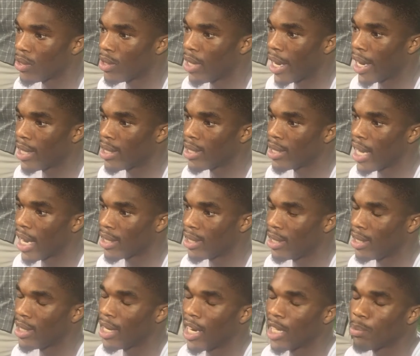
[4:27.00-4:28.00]
they could just actually
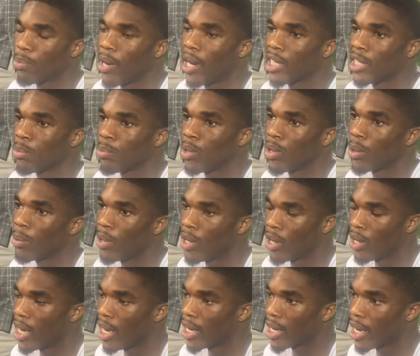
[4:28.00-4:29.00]
see that it's possible. You
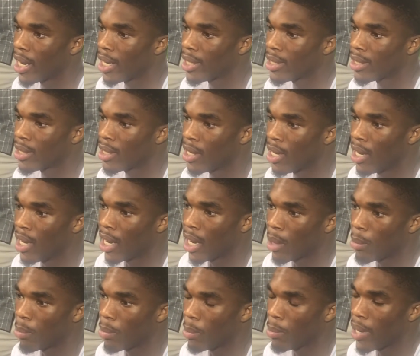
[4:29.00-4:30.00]
know, a lot of guys
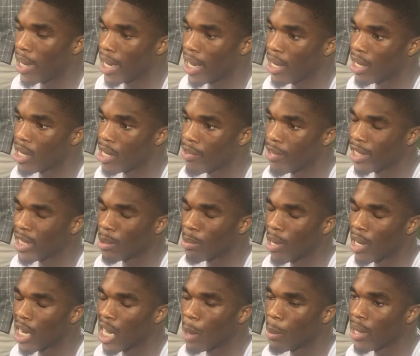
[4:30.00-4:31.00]
might get nervous
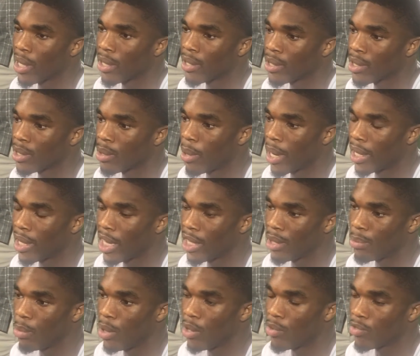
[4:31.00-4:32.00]
about coming, making
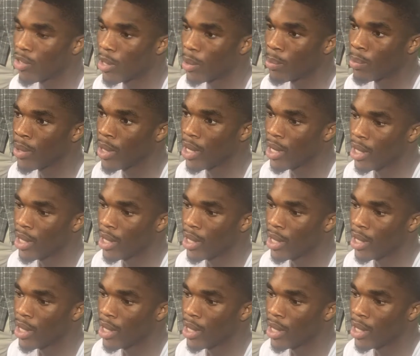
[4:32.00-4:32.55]
that move from